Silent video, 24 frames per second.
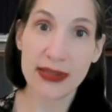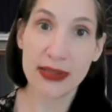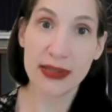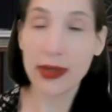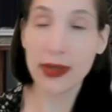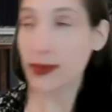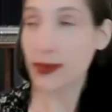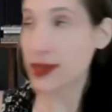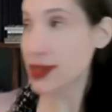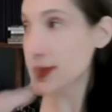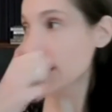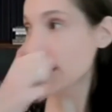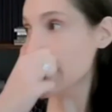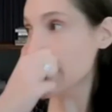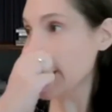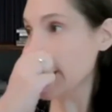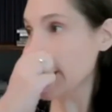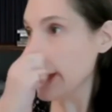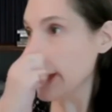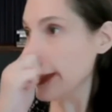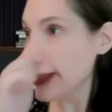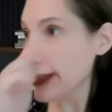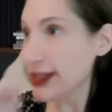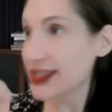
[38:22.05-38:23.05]
There was
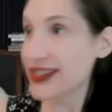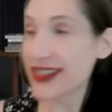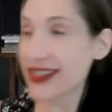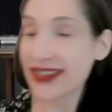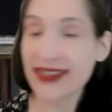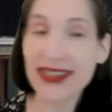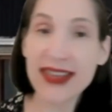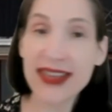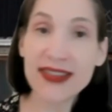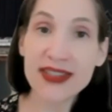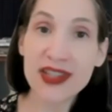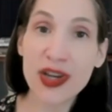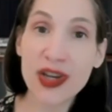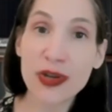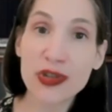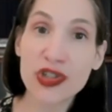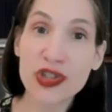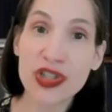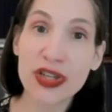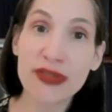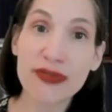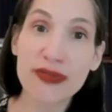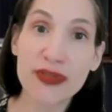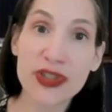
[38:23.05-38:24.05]
success coaching